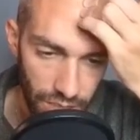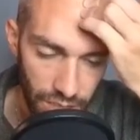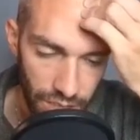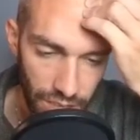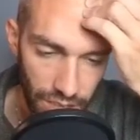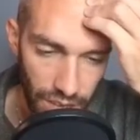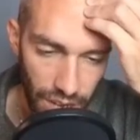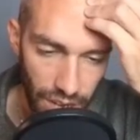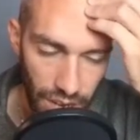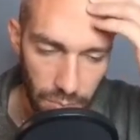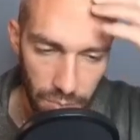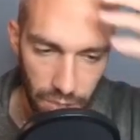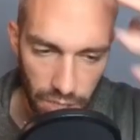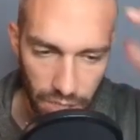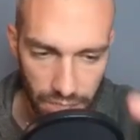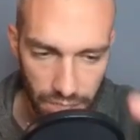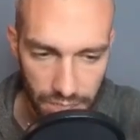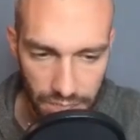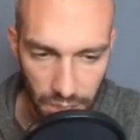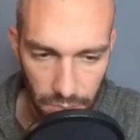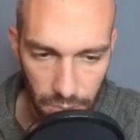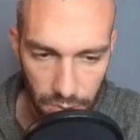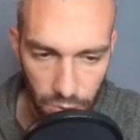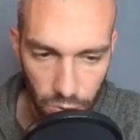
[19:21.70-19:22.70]
I'm reading
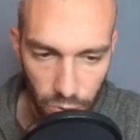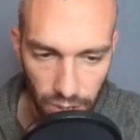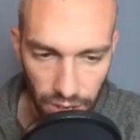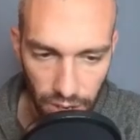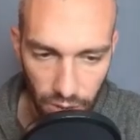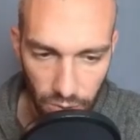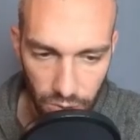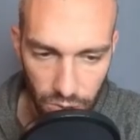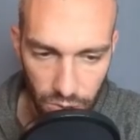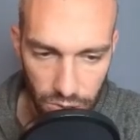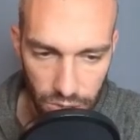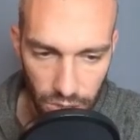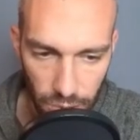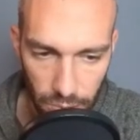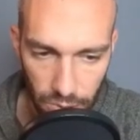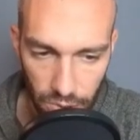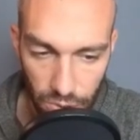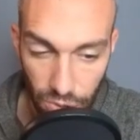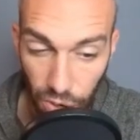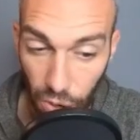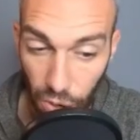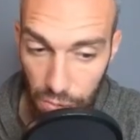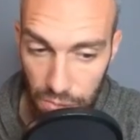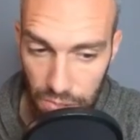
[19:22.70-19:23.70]
double ground or double
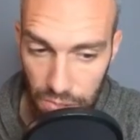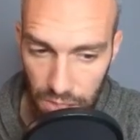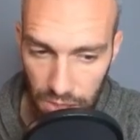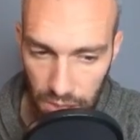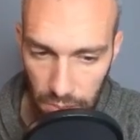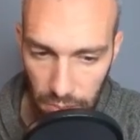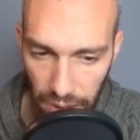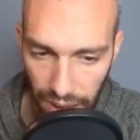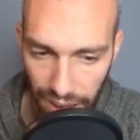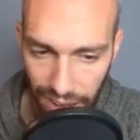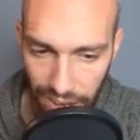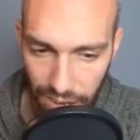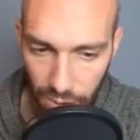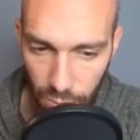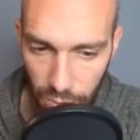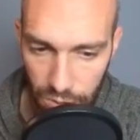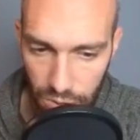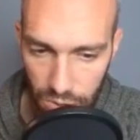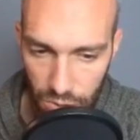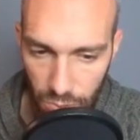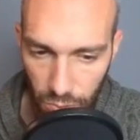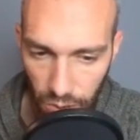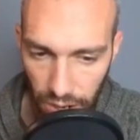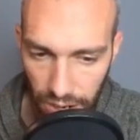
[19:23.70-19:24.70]
ghost in the back, which
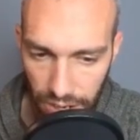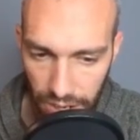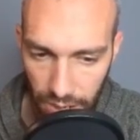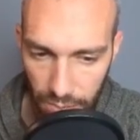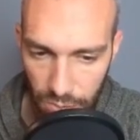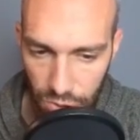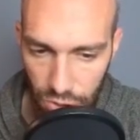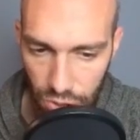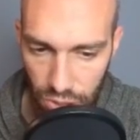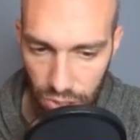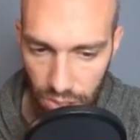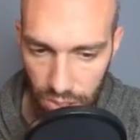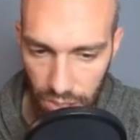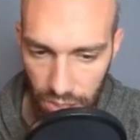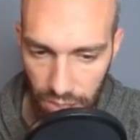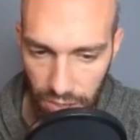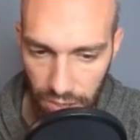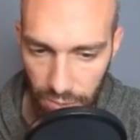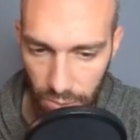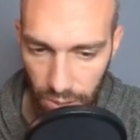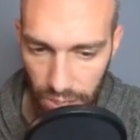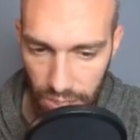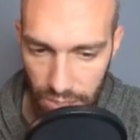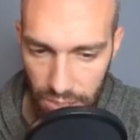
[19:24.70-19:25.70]
is why I'm shielding,
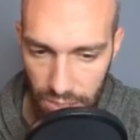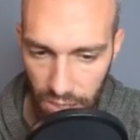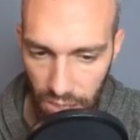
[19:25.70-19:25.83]
right?